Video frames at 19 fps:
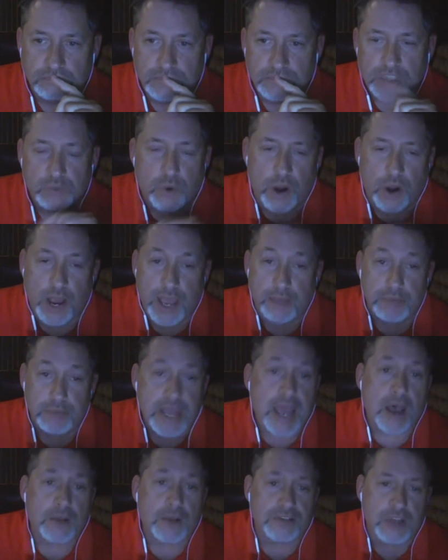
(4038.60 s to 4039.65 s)
It's where I am
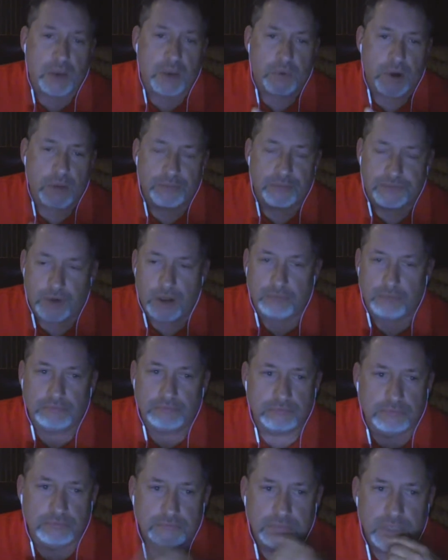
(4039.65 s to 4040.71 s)
now. It's not where I'm from.
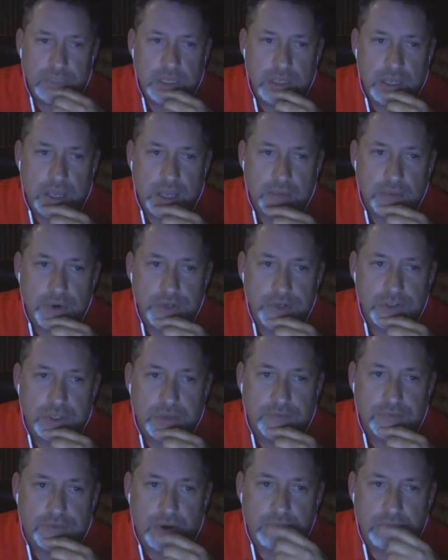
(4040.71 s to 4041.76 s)
I'm
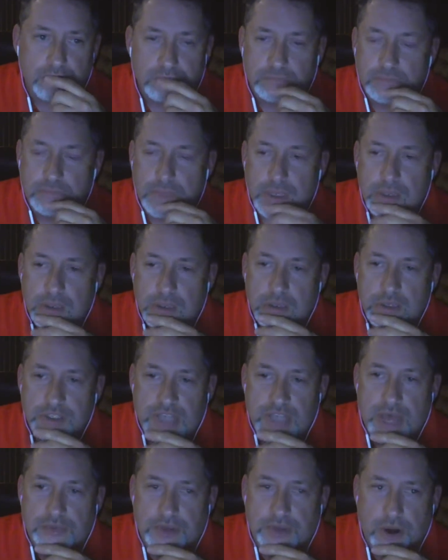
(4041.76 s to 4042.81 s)
originally from
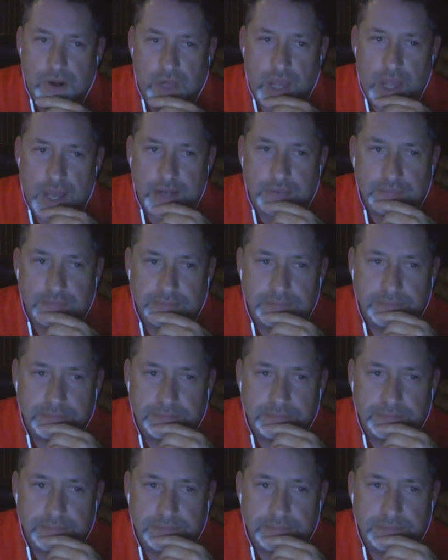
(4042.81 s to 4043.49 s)
South Carolina.